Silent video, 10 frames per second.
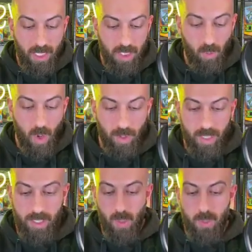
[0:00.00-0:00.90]
So what we're going
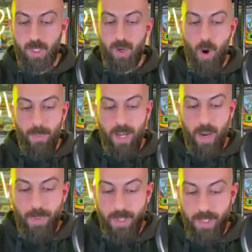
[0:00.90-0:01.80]
to do is we're going to open
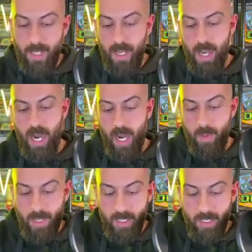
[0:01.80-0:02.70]
up, um,
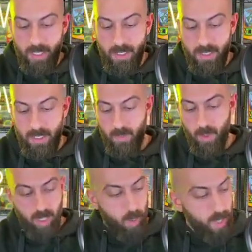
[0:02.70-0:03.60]
we're
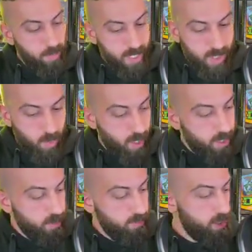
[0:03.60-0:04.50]
going to open up this
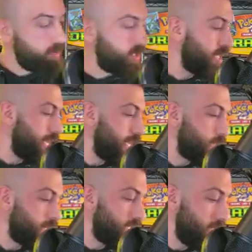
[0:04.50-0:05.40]
one, I would say, and then we're
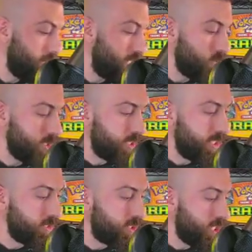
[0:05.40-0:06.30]
going to keep this one
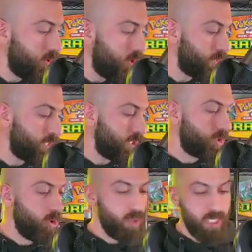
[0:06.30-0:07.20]
sealed. So I'm just going to
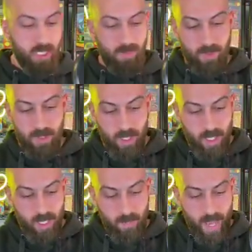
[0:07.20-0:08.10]
throw this
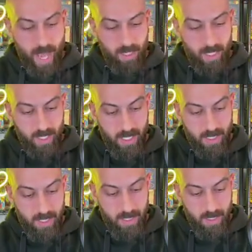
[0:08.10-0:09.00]
in a bag like
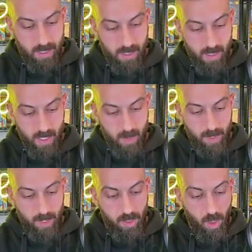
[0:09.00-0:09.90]
this. I'm going to
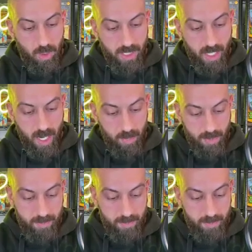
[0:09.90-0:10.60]
close it up.